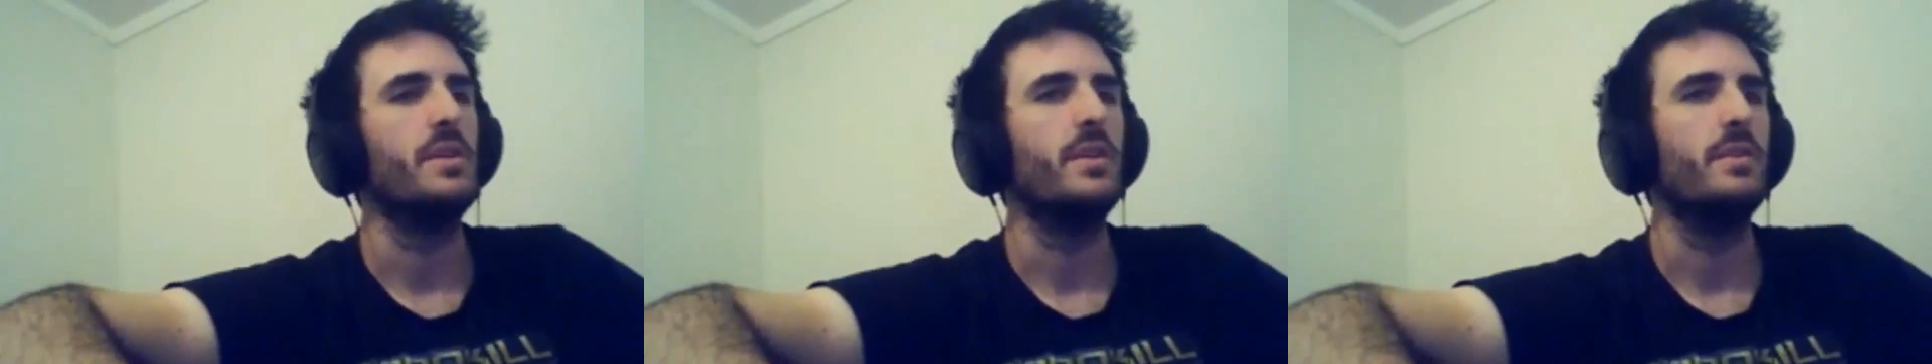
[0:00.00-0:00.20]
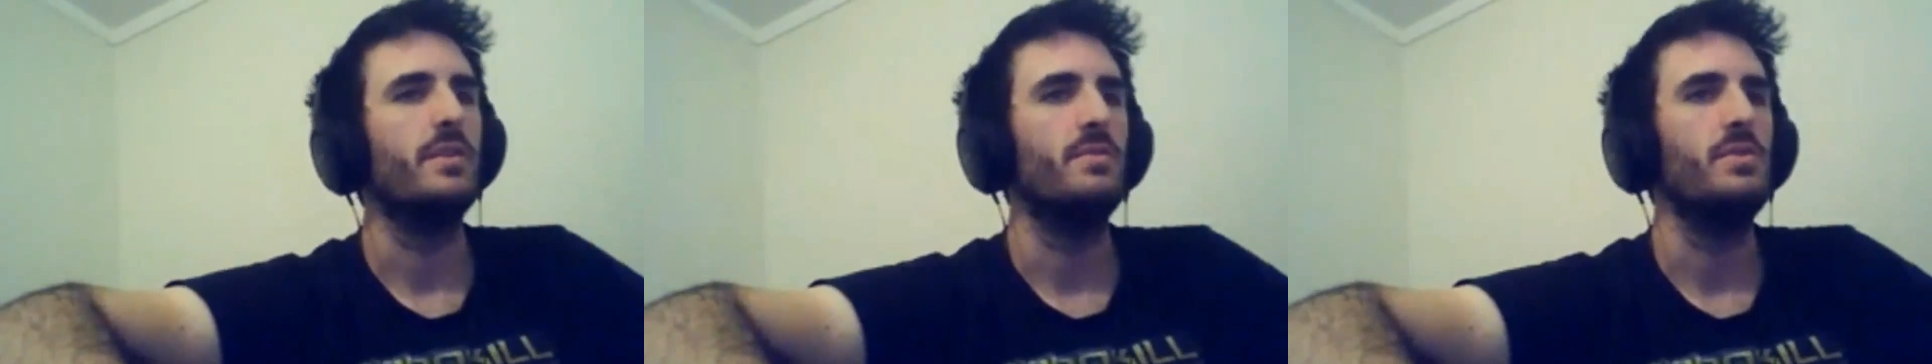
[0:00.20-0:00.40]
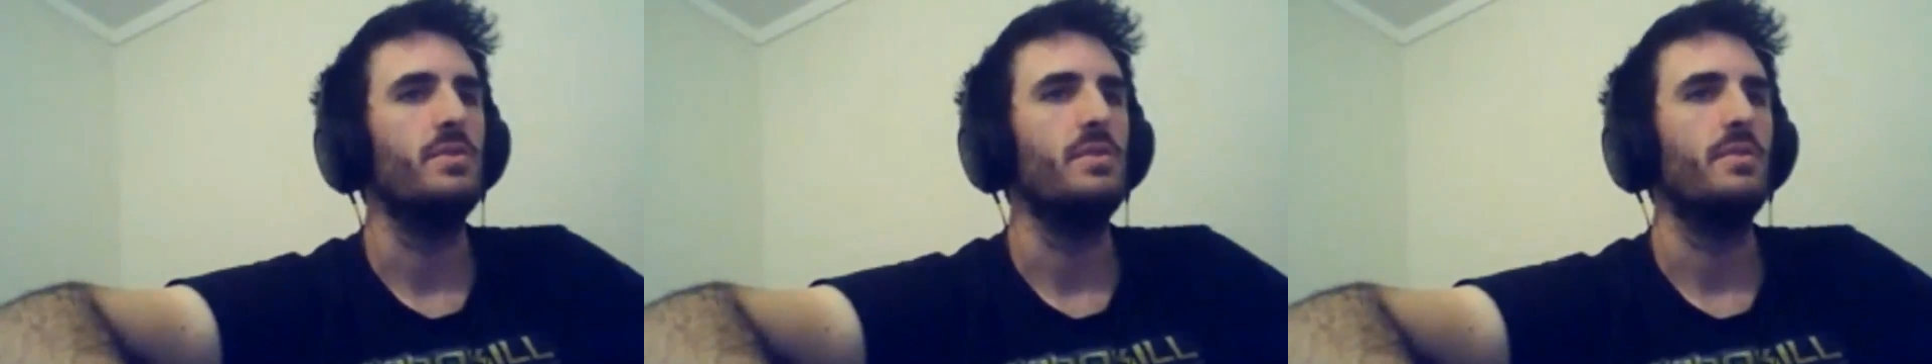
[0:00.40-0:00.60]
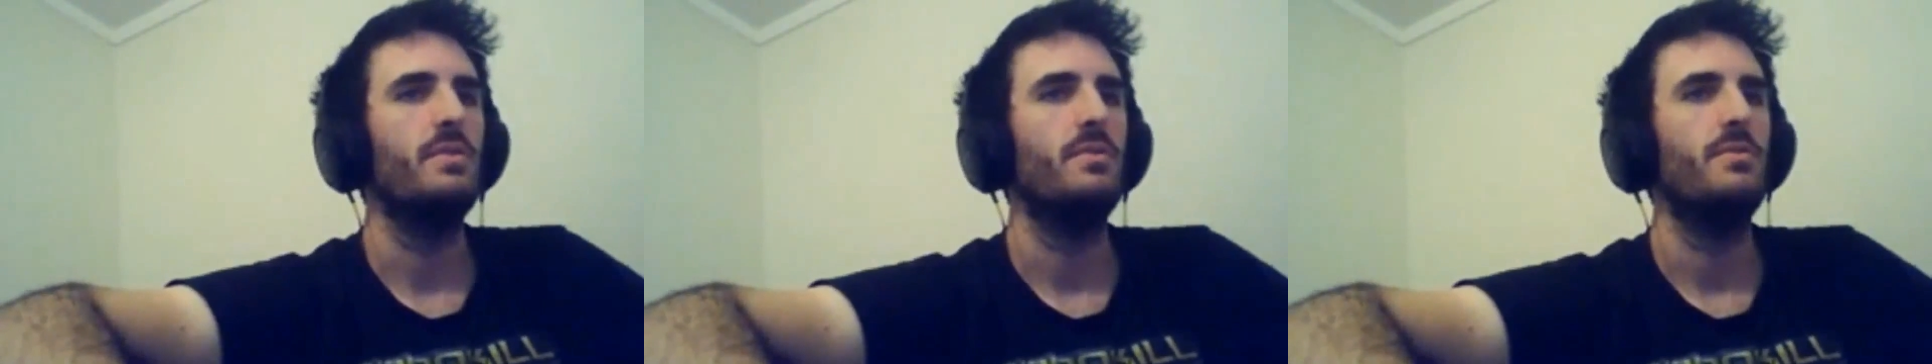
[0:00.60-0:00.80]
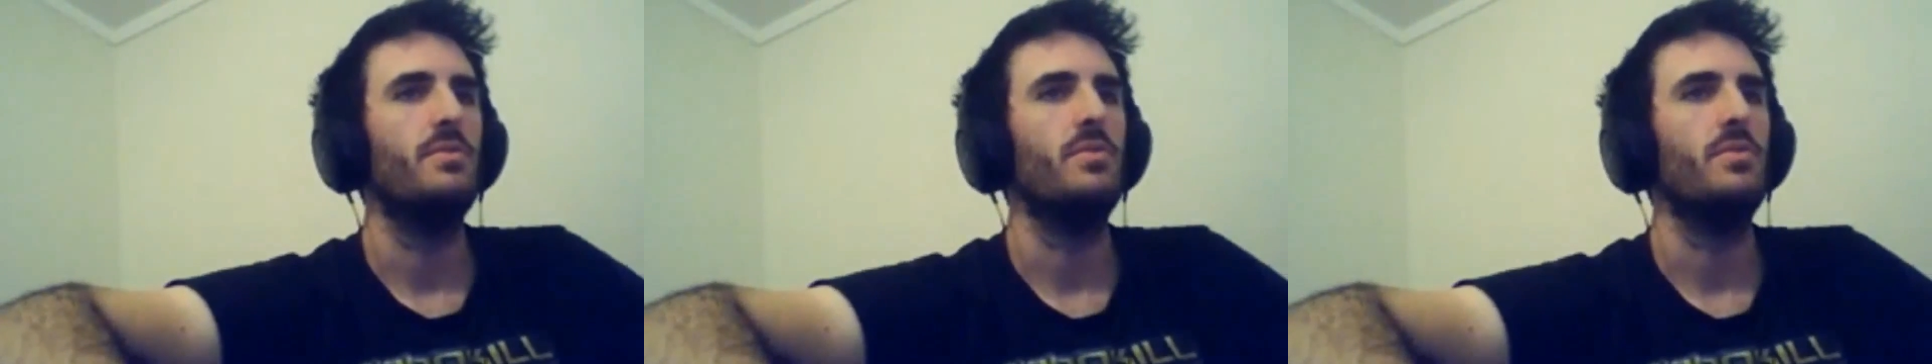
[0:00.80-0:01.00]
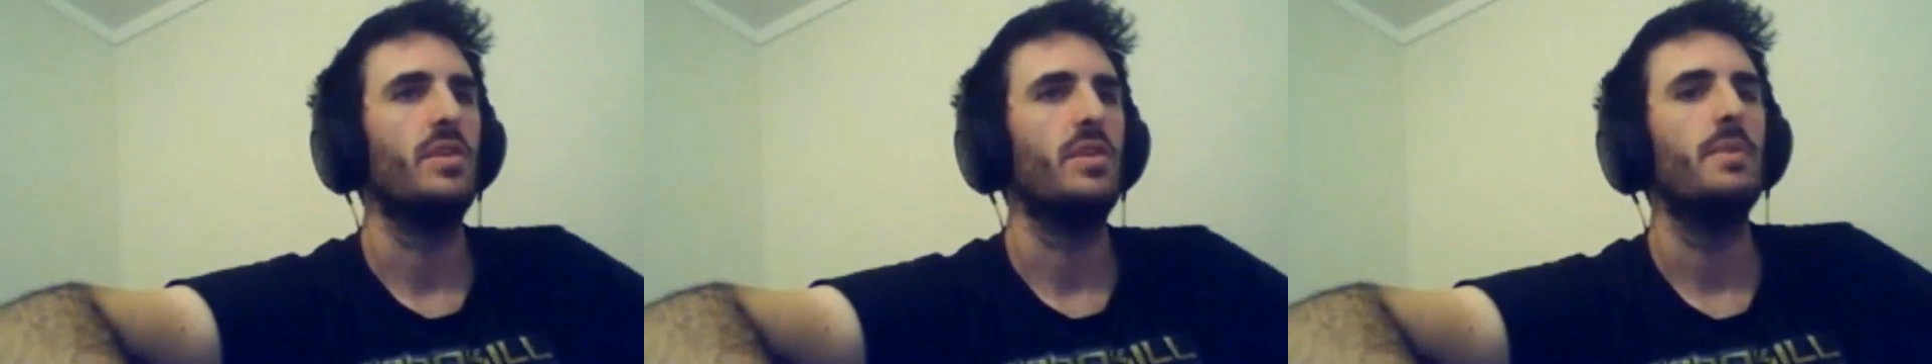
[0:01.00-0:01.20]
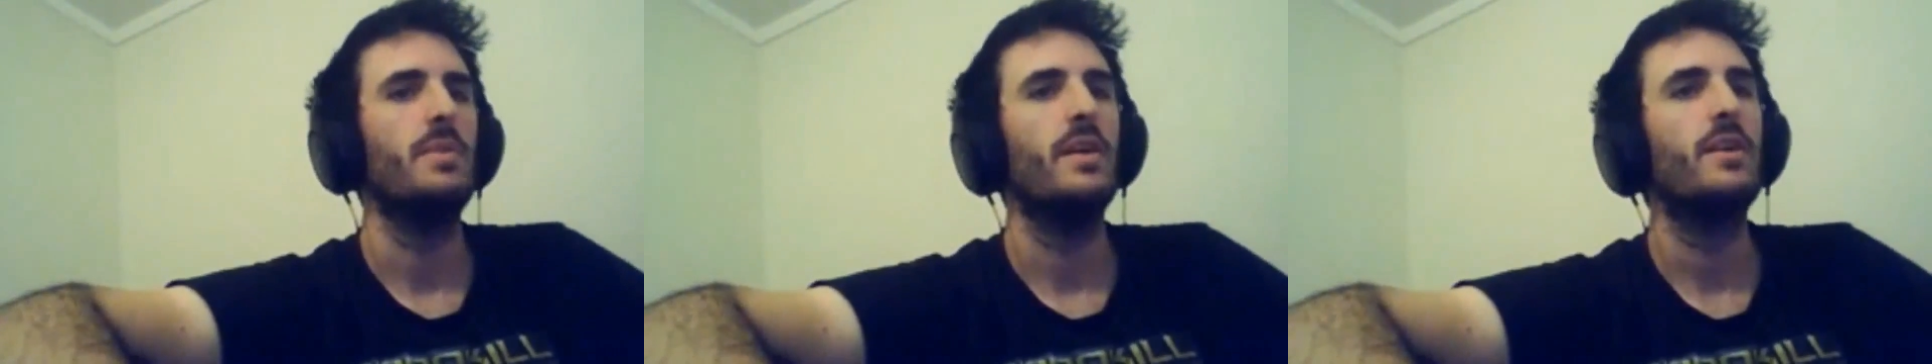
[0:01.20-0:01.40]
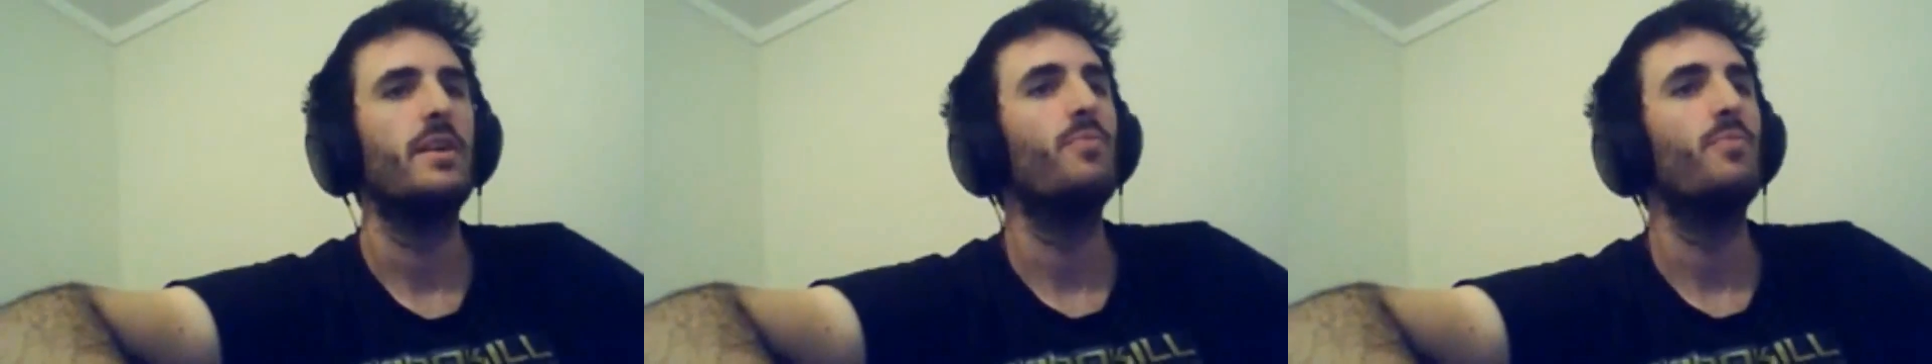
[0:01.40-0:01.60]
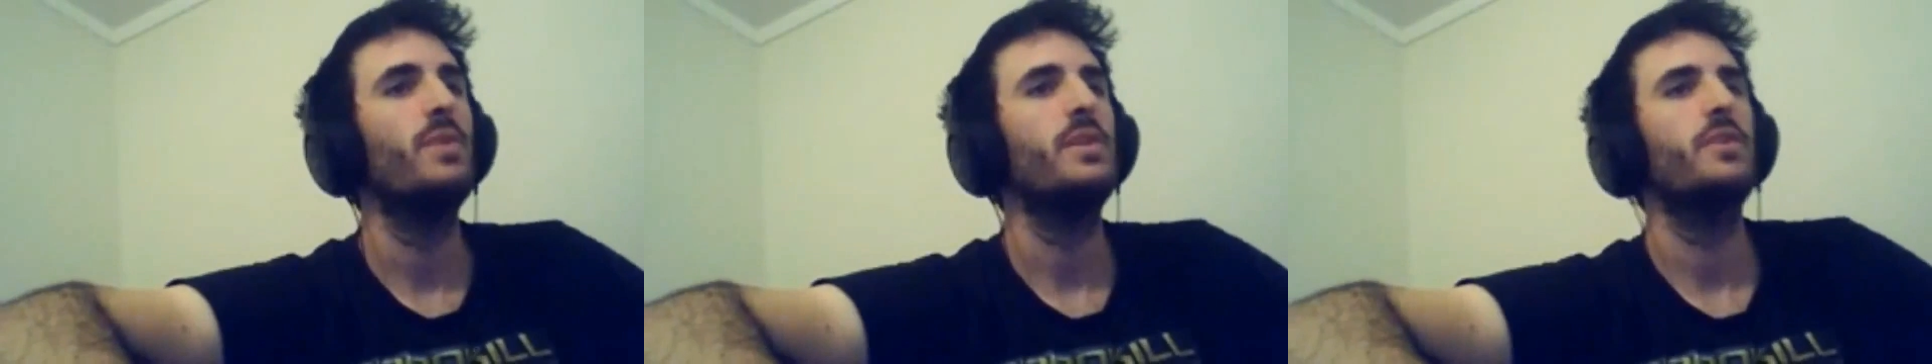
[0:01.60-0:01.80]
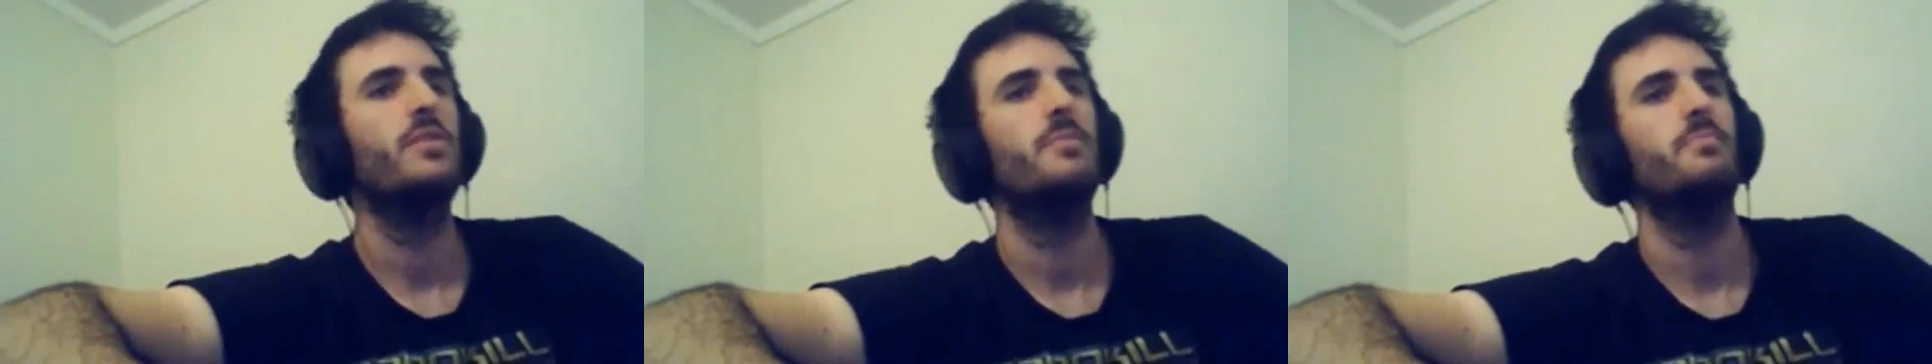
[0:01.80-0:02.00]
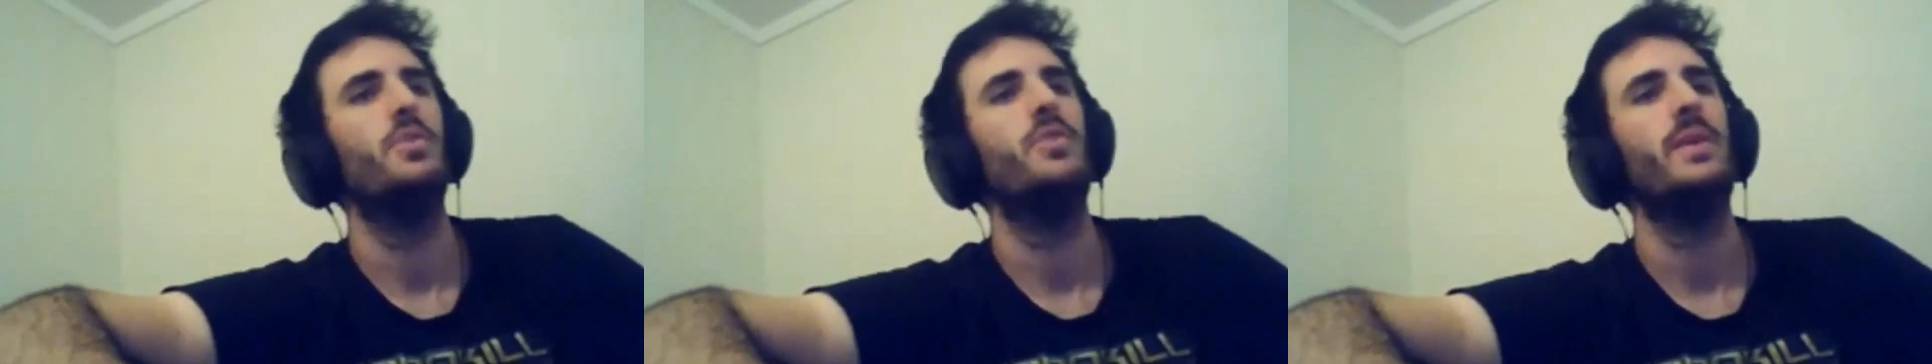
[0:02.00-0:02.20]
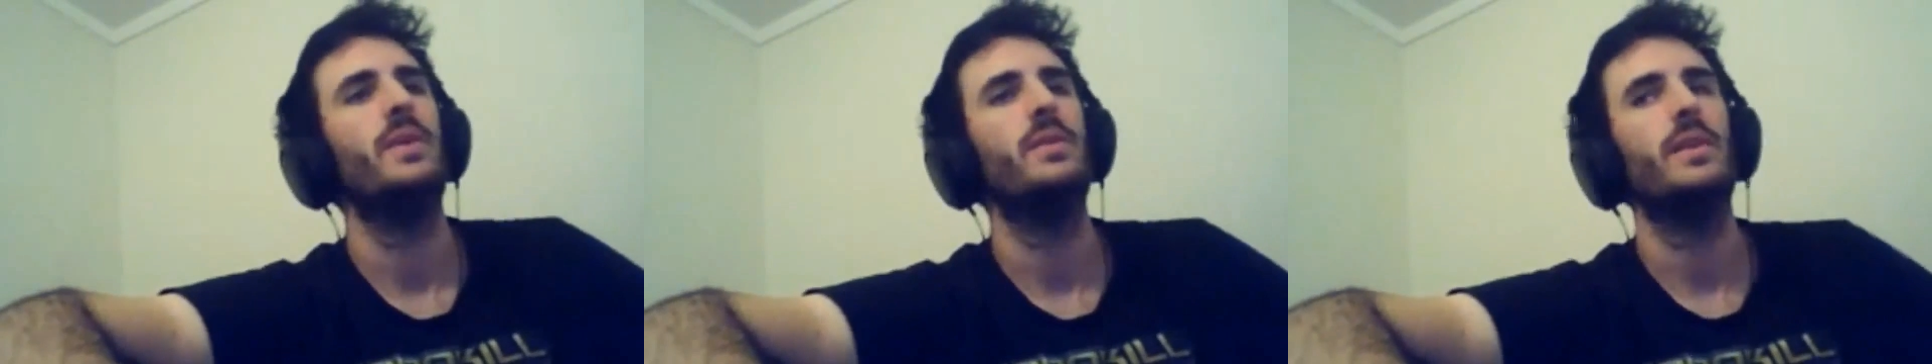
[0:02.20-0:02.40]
you think about like a really good movie.